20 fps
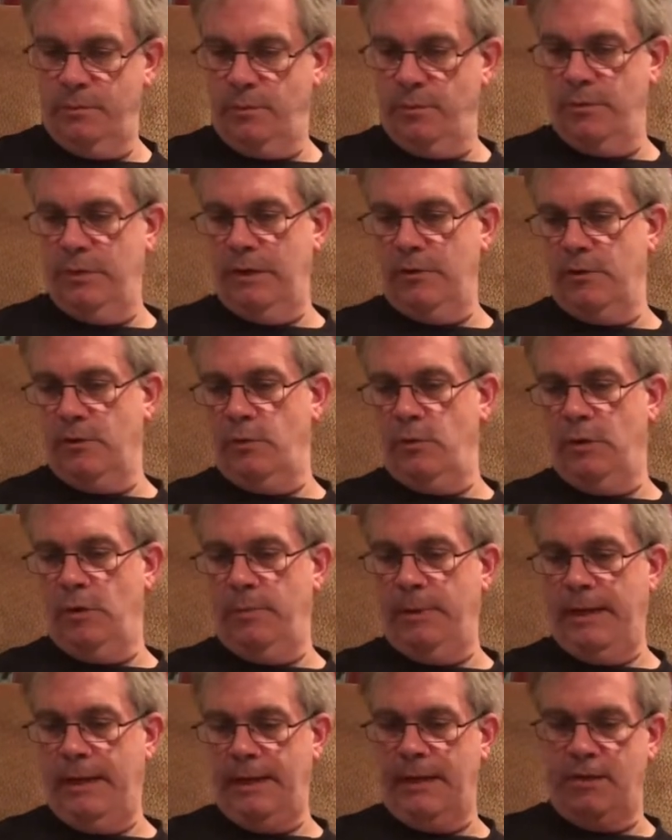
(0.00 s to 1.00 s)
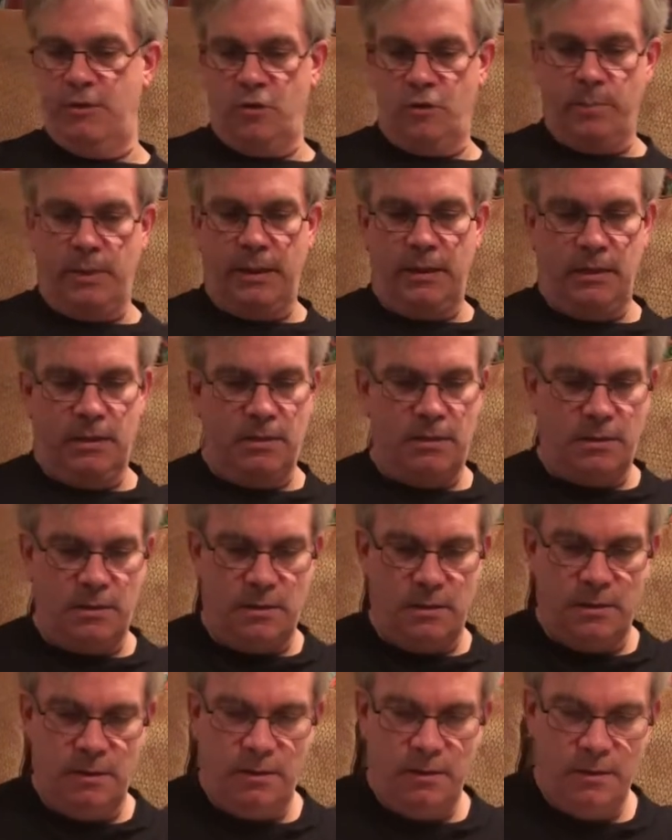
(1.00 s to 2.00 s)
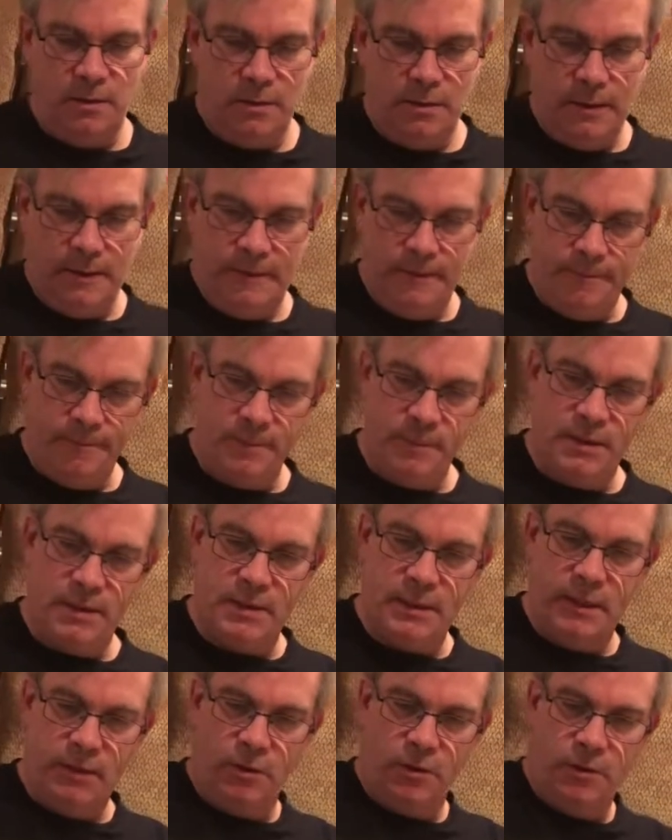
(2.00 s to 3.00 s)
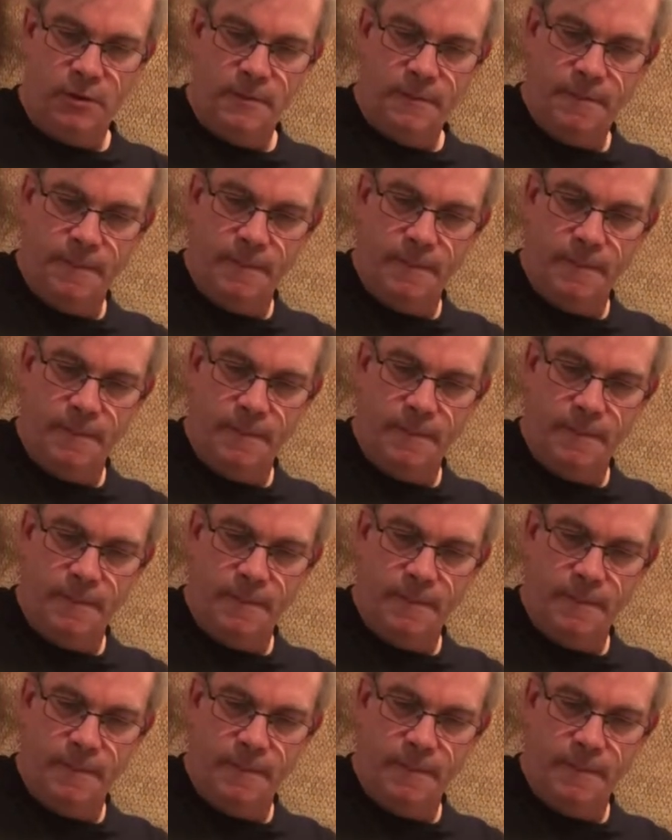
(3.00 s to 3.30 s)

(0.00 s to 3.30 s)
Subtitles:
Very well packaged by this seller.